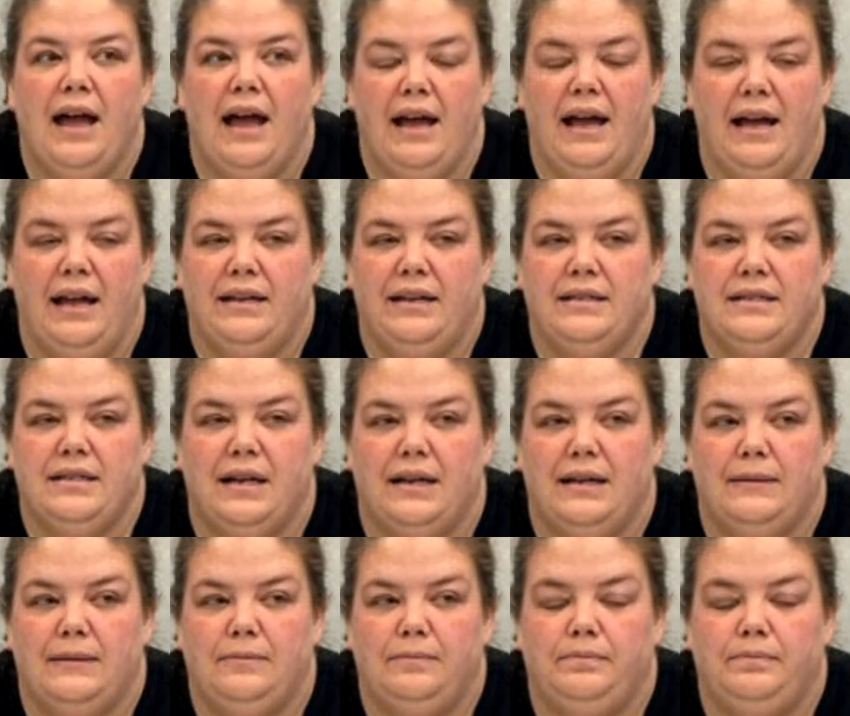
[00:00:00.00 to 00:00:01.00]

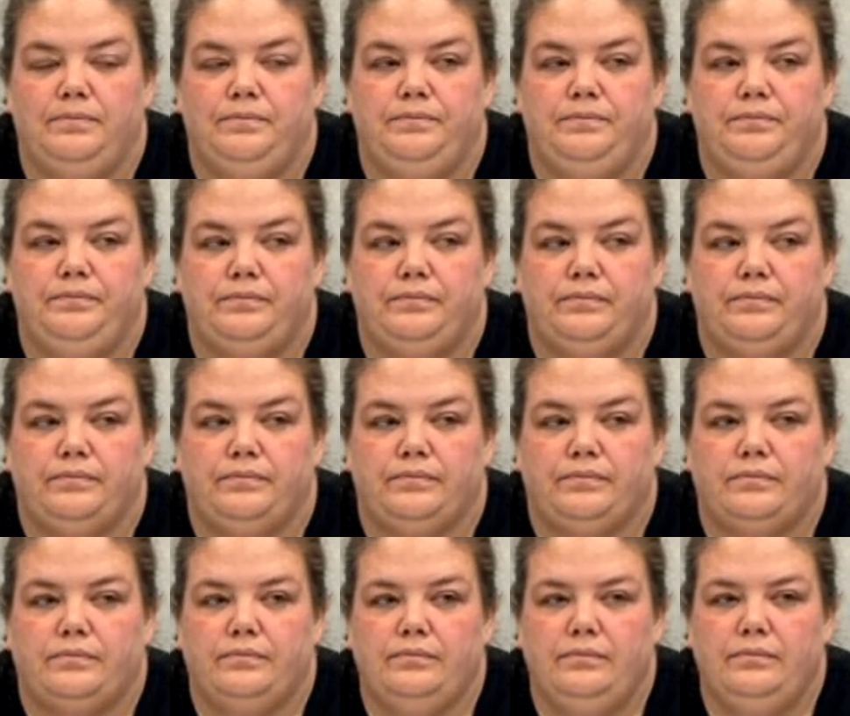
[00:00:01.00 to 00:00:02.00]
And
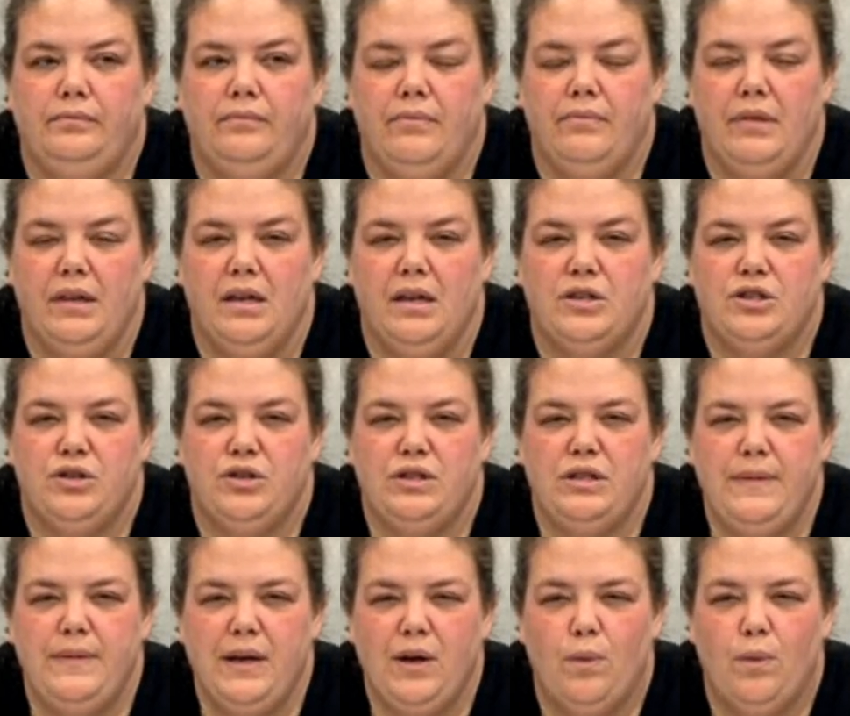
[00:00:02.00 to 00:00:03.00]
she
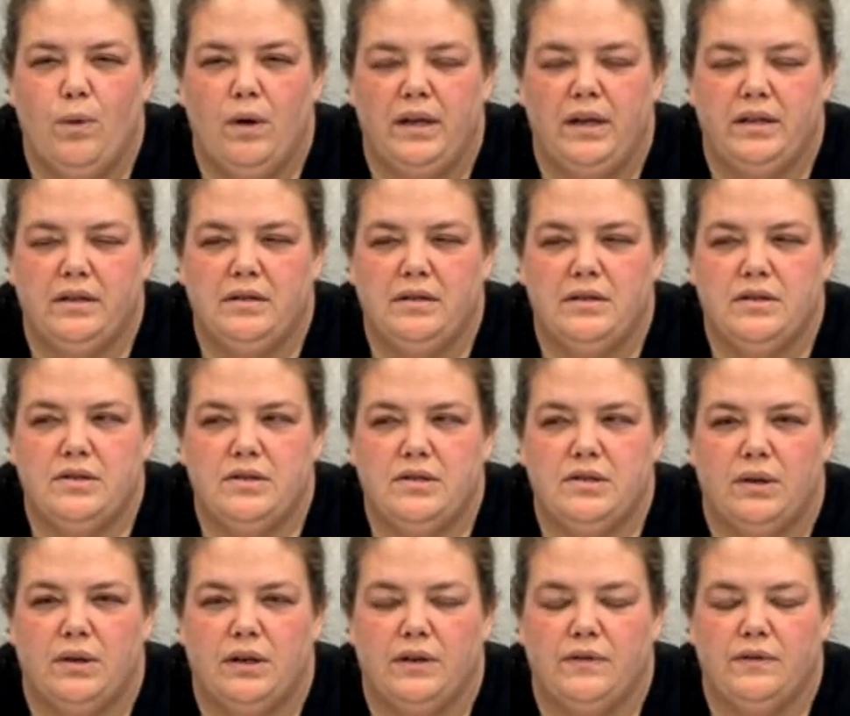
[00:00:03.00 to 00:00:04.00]
used to make one
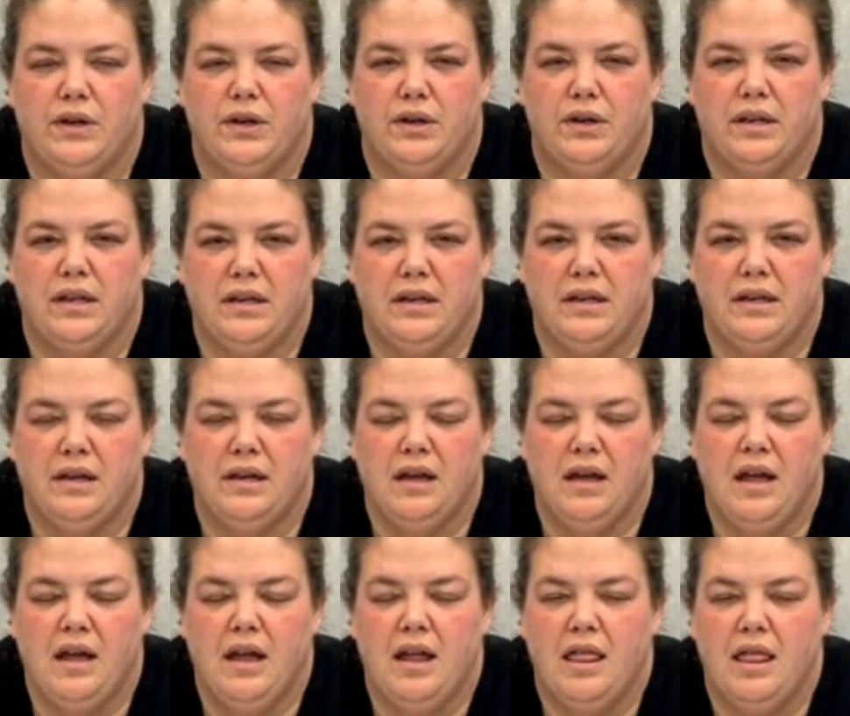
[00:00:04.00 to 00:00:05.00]
sort of cookie
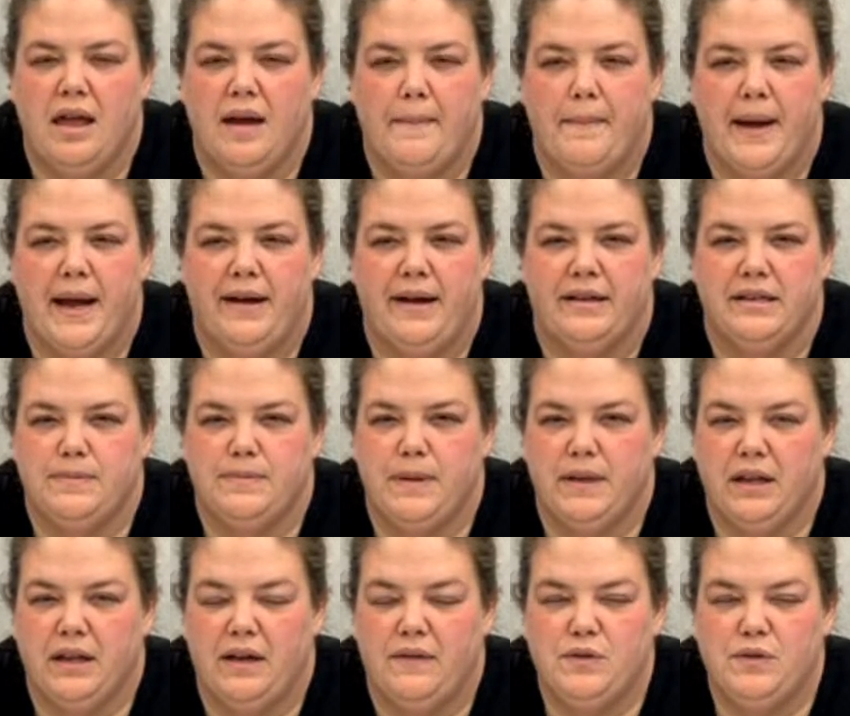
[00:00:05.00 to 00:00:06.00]
that my
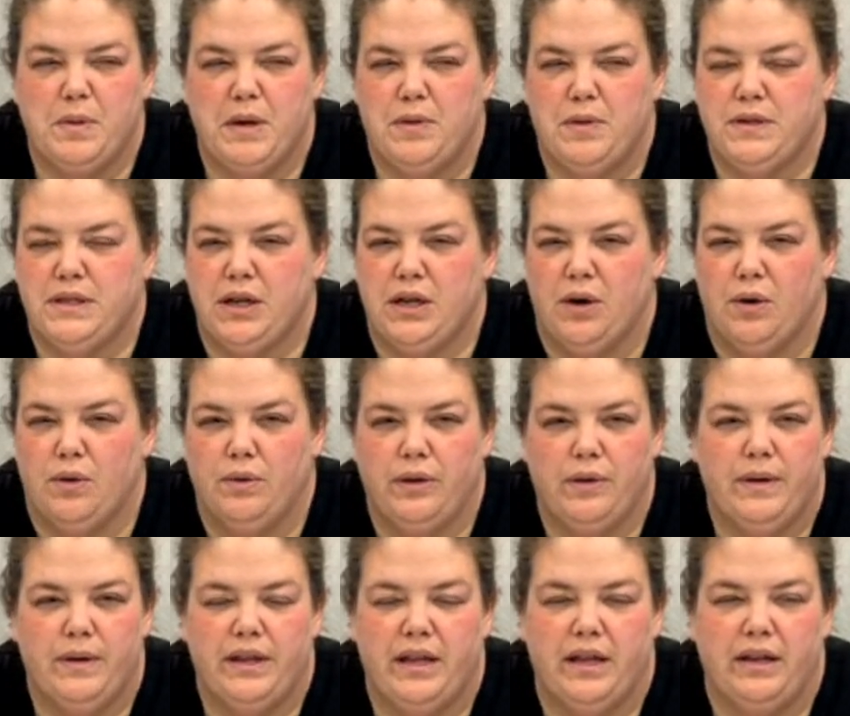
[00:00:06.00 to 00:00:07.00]
husband loved, but he was the
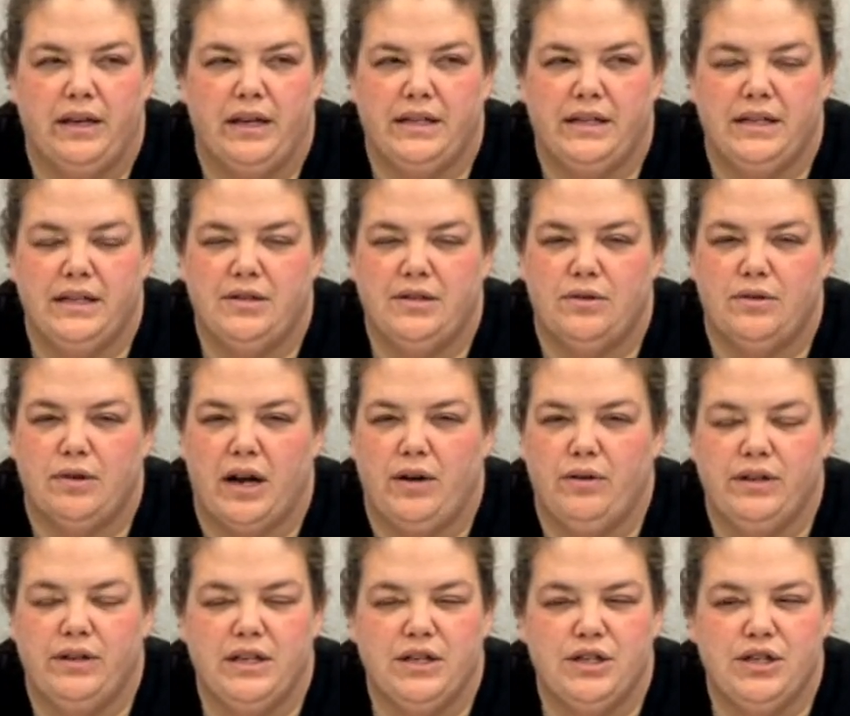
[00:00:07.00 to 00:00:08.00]
only one that liked it. So I
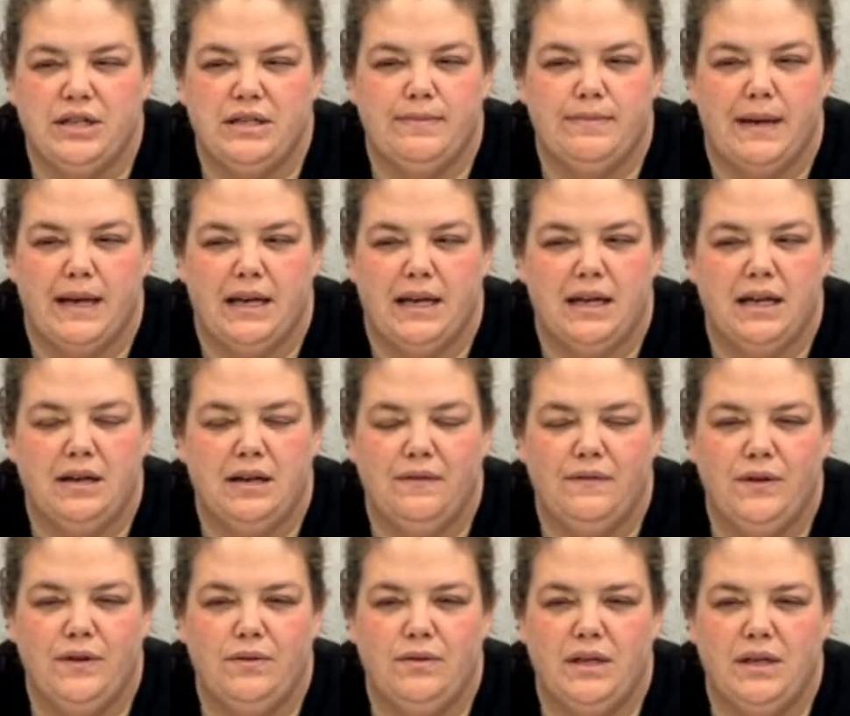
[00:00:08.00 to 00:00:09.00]
don't think she's made it in a
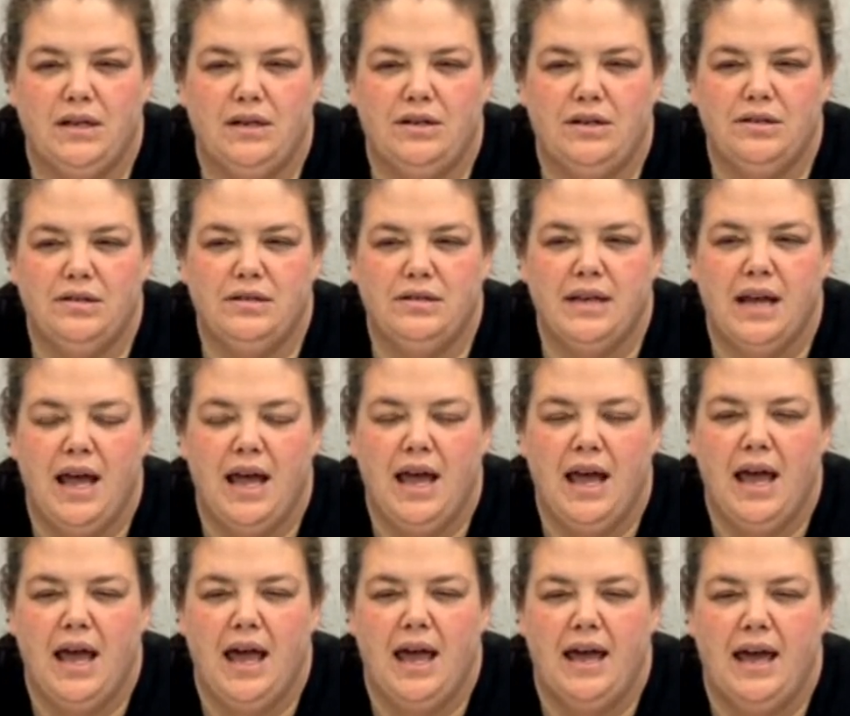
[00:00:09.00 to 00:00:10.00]
few years.
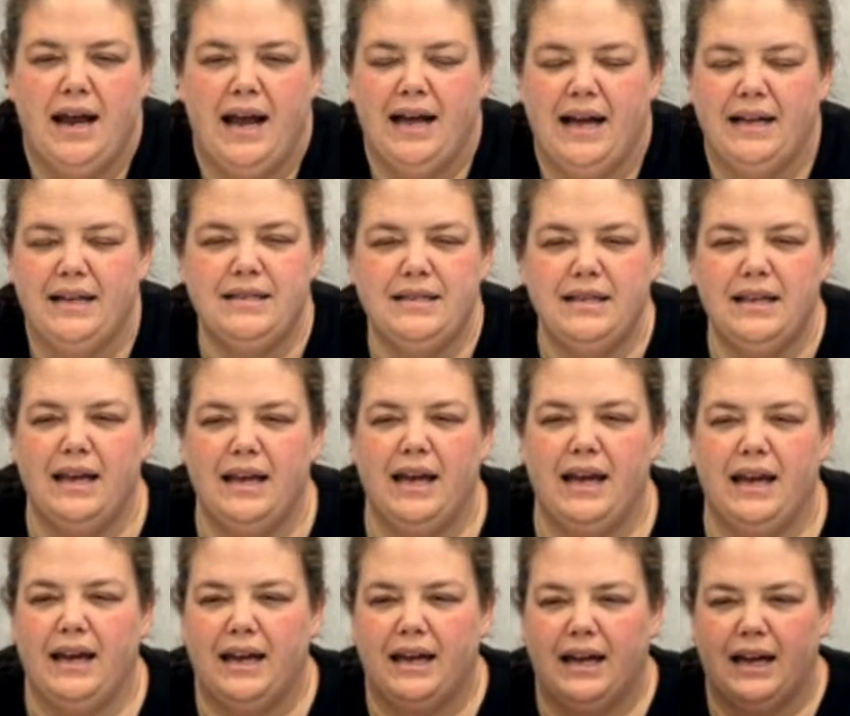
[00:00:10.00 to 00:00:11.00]
And it has
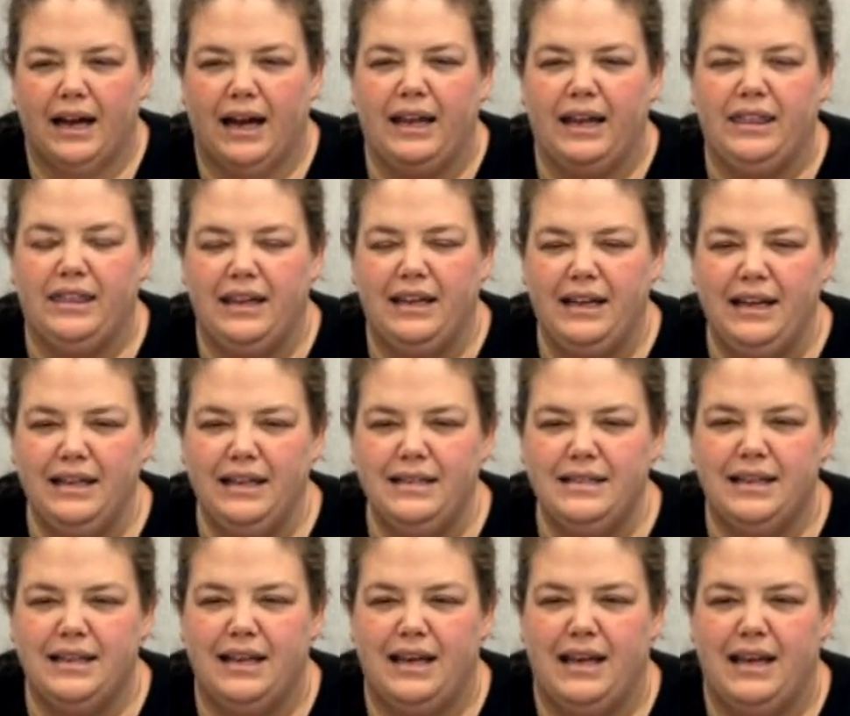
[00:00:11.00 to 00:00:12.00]
like, I think
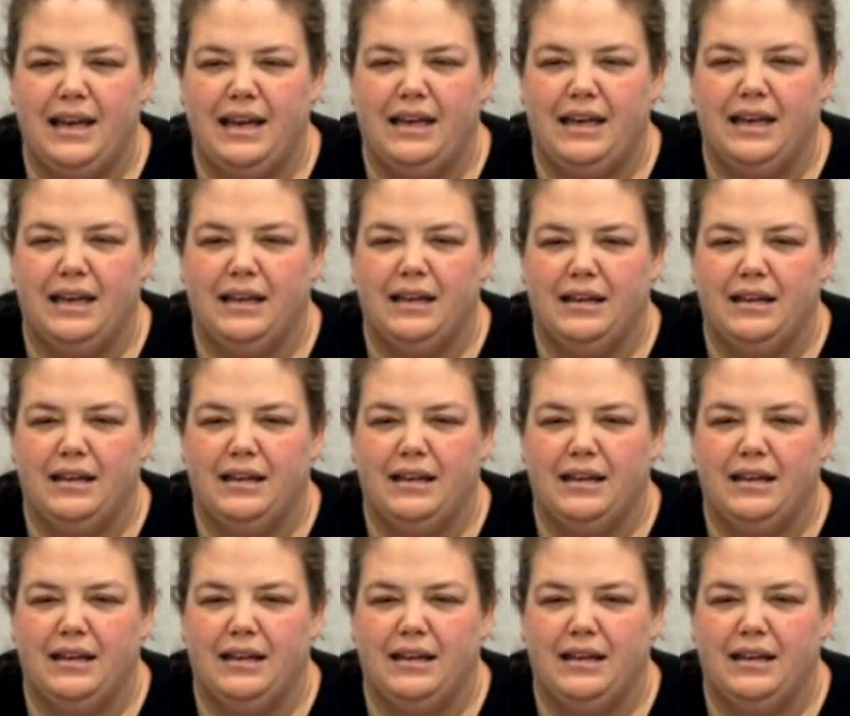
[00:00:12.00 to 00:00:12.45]
it's like